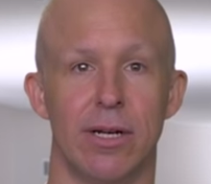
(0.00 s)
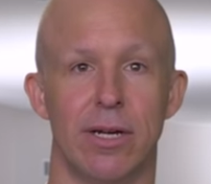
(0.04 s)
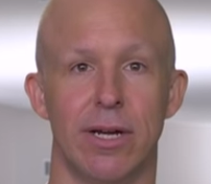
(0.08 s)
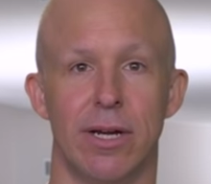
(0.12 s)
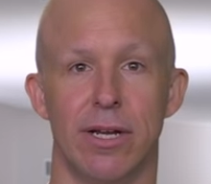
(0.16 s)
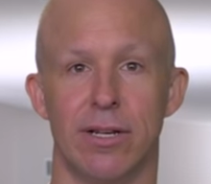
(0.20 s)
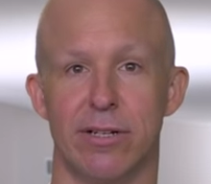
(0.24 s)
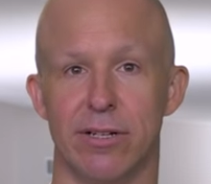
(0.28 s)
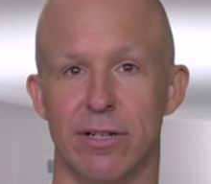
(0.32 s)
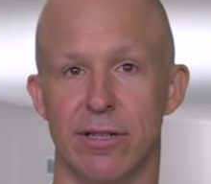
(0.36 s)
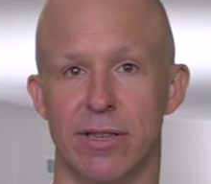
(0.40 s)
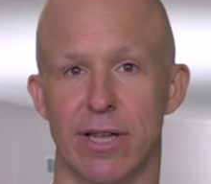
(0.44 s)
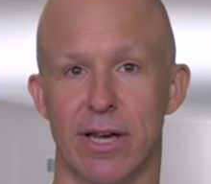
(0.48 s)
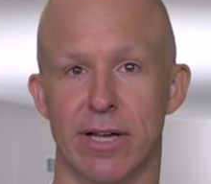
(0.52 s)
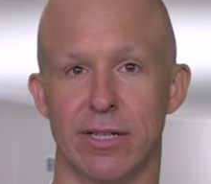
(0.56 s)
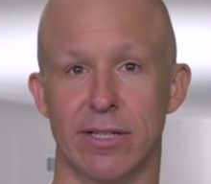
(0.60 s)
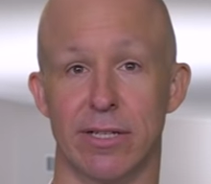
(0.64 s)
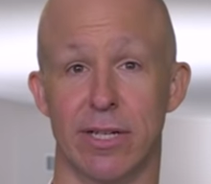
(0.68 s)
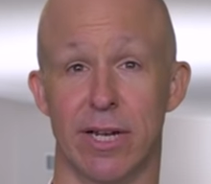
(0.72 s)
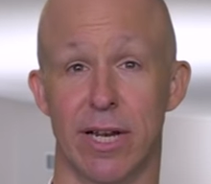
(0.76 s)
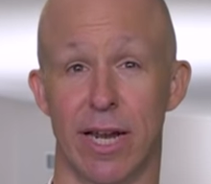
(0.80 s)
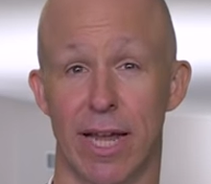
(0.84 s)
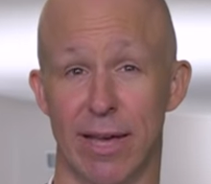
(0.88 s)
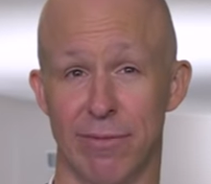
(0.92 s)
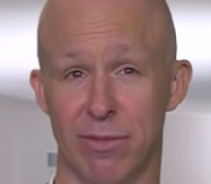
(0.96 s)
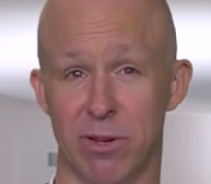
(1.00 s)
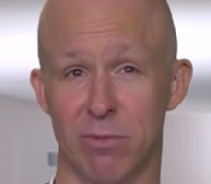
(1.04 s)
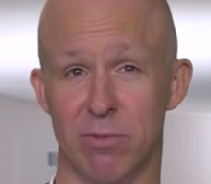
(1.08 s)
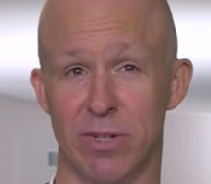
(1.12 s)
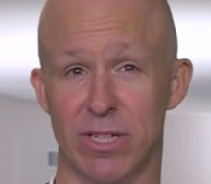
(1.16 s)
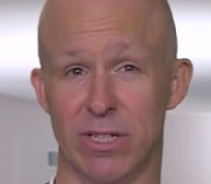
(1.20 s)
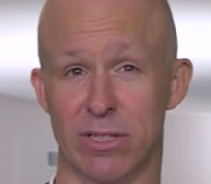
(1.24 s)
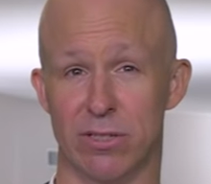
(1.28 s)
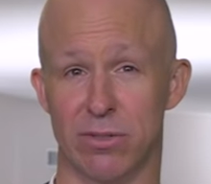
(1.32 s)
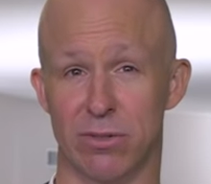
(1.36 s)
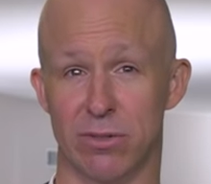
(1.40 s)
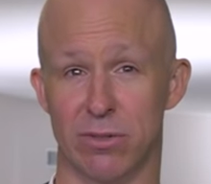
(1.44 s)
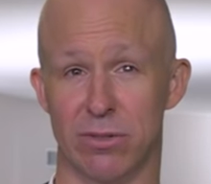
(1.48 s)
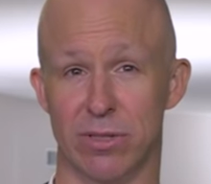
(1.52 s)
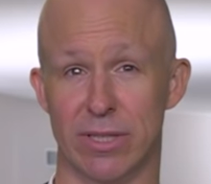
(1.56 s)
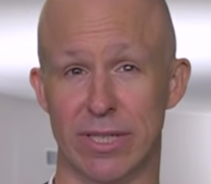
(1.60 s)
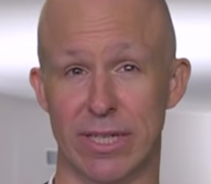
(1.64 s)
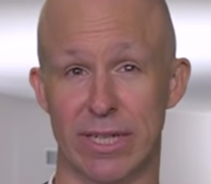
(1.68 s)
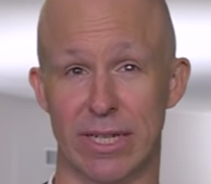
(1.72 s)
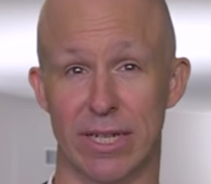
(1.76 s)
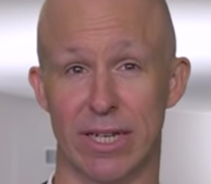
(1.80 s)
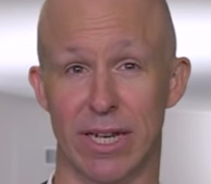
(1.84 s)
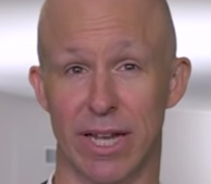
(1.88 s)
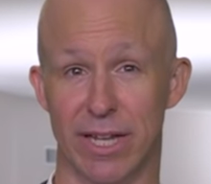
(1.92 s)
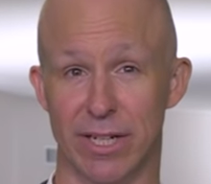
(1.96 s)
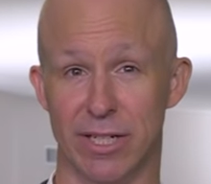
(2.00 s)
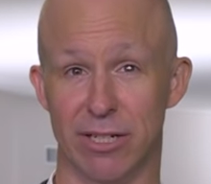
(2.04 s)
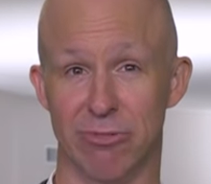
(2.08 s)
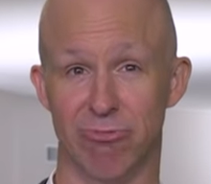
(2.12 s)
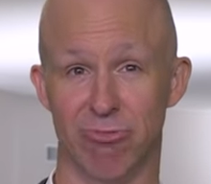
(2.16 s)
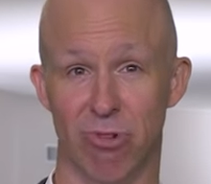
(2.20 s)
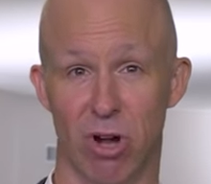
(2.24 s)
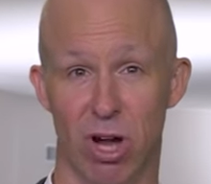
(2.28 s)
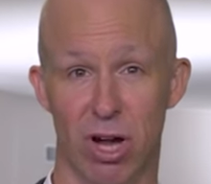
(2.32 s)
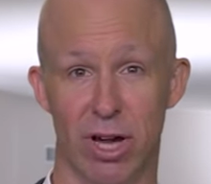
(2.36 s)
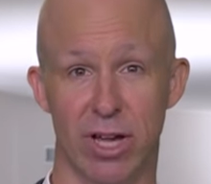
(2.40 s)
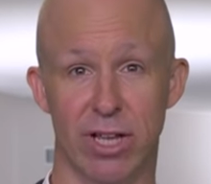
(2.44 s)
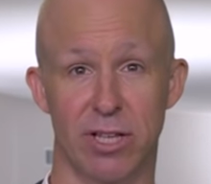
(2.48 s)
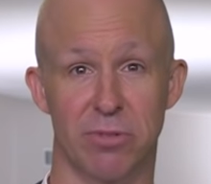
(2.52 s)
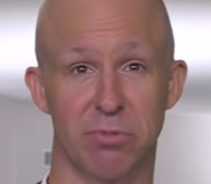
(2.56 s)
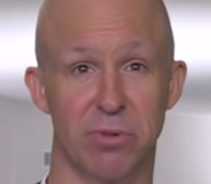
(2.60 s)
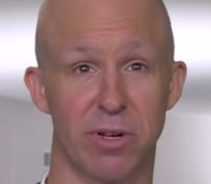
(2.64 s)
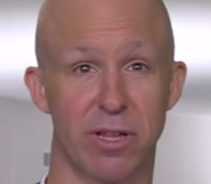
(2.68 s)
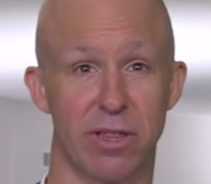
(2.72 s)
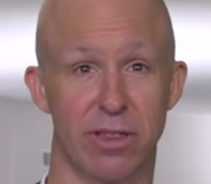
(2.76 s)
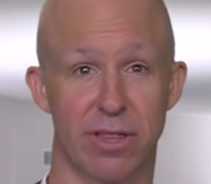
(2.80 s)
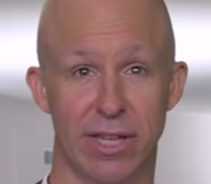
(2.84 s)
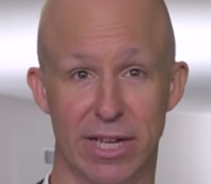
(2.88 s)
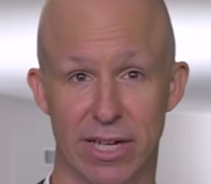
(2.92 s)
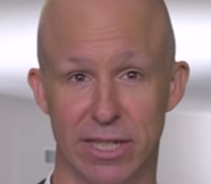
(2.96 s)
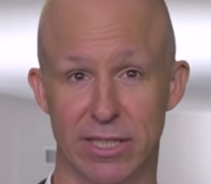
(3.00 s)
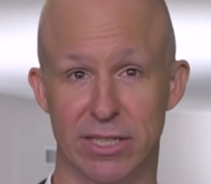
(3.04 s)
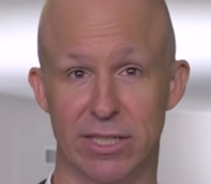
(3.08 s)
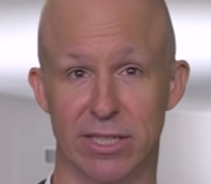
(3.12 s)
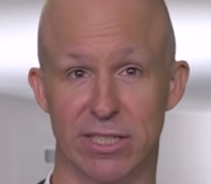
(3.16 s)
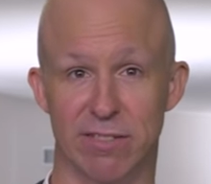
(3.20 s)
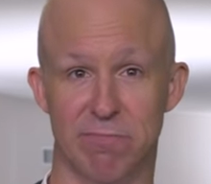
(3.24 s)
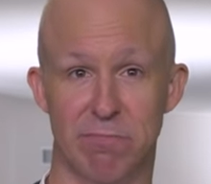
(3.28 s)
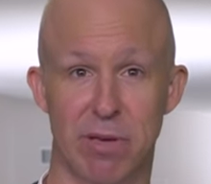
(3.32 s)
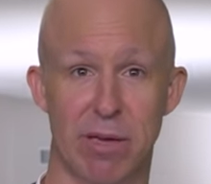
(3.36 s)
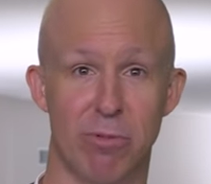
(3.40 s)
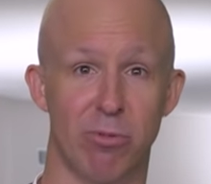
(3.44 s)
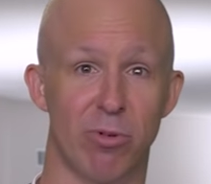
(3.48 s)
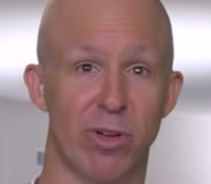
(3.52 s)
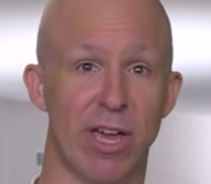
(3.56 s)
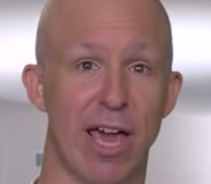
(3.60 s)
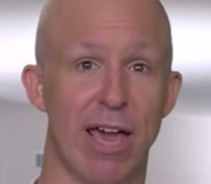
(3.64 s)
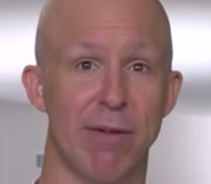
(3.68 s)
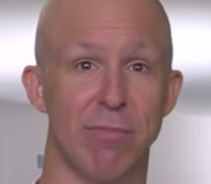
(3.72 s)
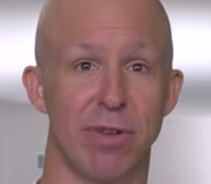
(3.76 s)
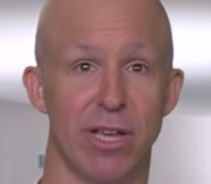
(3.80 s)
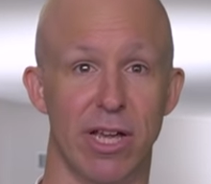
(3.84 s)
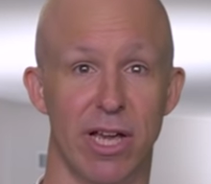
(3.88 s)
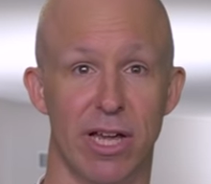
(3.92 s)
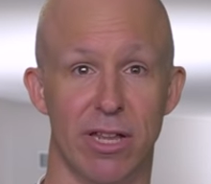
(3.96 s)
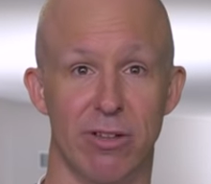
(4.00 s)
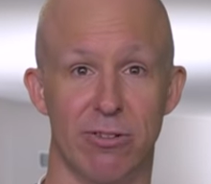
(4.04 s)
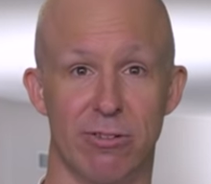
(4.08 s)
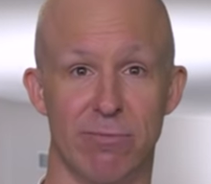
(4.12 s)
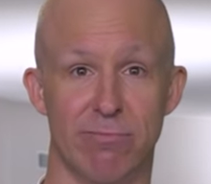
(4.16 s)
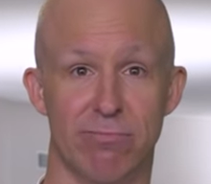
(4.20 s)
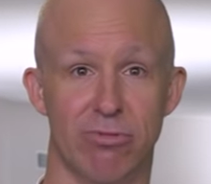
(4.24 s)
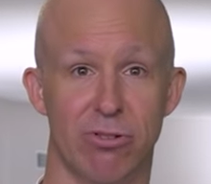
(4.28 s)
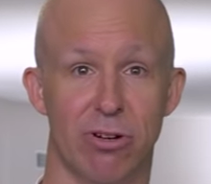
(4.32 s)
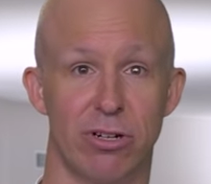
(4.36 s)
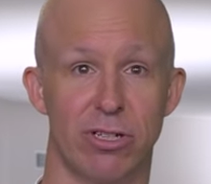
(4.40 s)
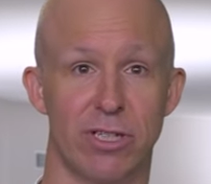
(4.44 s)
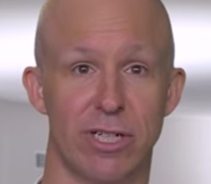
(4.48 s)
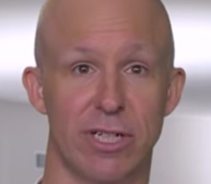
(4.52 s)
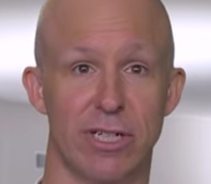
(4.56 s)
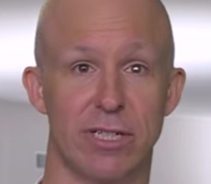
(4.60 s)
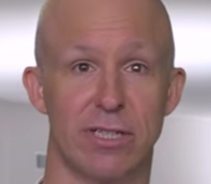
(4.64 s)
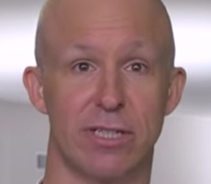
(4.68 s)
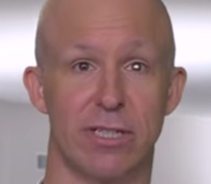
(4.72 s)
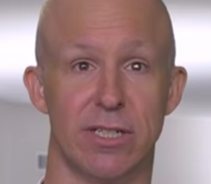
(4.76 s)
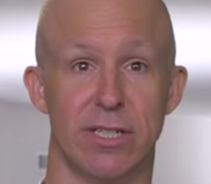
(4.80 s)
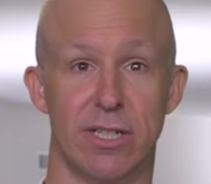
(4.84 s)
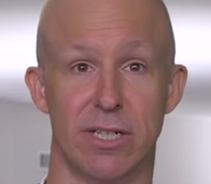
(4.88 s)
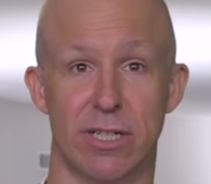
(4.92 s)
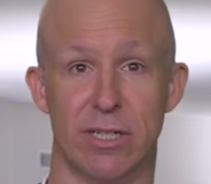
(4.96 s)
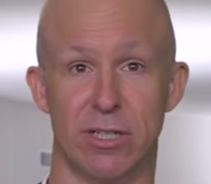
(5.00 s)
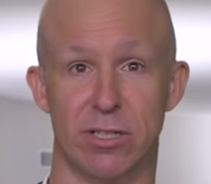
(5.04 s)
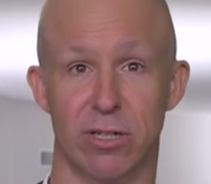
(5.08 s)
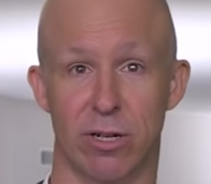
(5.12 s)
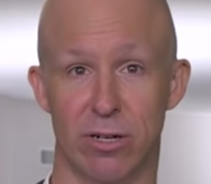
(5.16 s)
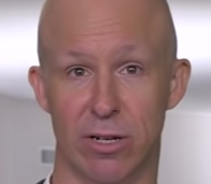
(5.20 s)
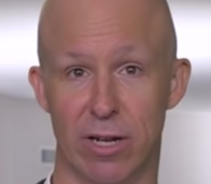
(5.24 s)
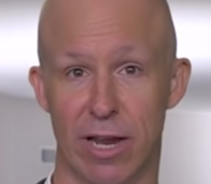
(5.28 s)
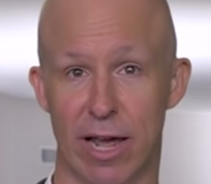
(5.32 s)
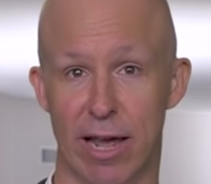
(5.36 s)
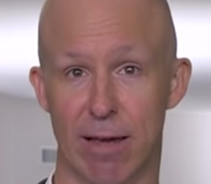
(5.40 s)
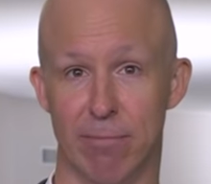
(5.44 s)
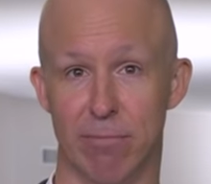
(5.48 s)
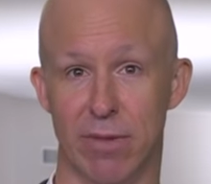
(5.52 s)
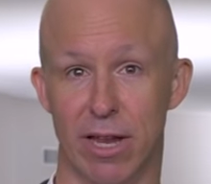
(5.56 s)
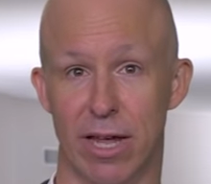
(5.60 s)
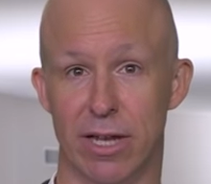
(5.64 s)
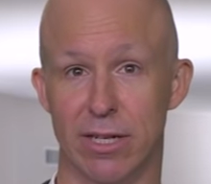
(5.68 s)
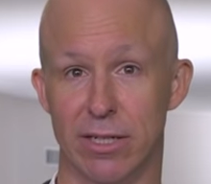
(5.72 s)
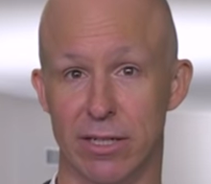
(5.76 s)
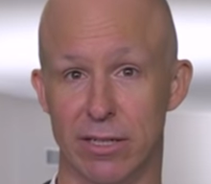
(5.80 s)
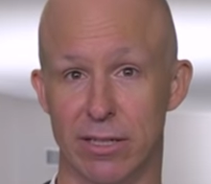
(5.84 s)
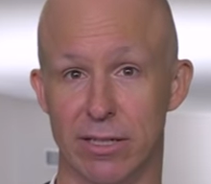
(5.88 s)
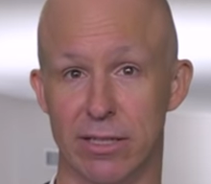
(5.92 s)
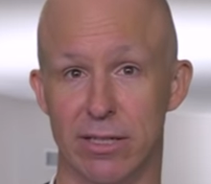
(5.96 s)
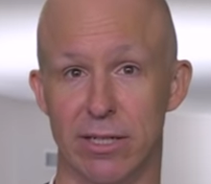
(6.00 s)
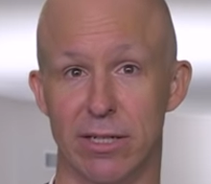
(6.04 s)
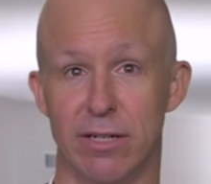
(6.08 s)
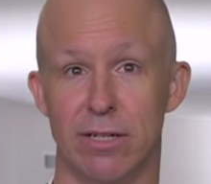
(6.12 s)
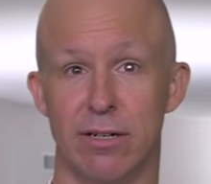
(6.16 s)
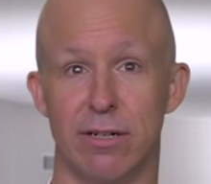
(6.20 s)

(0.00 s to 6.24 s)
In 2011, we saw the London riots, where thousands of people came together and protested in Tottenham, London,